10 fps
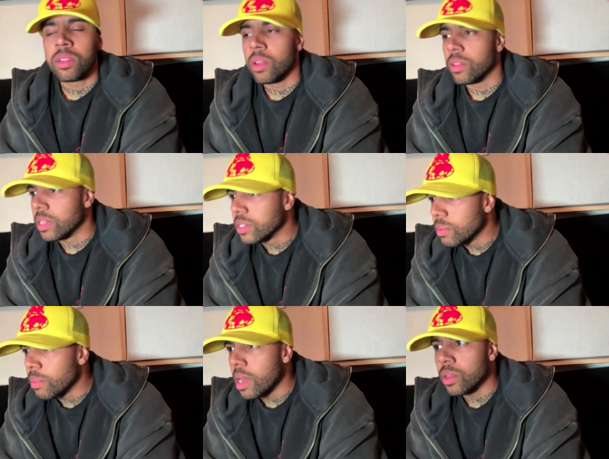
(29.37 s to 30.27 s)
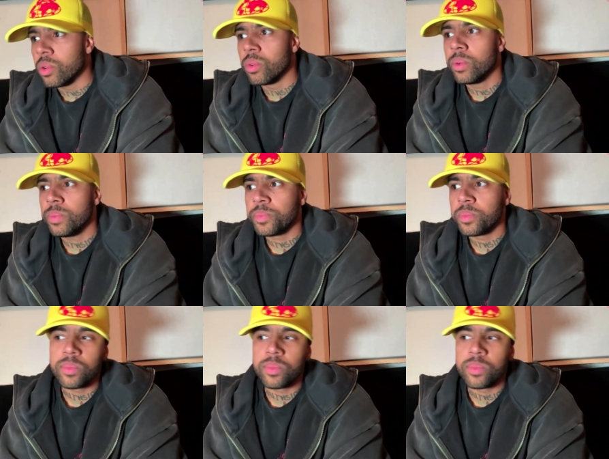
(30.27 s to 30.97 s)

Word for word: you know, than somebody who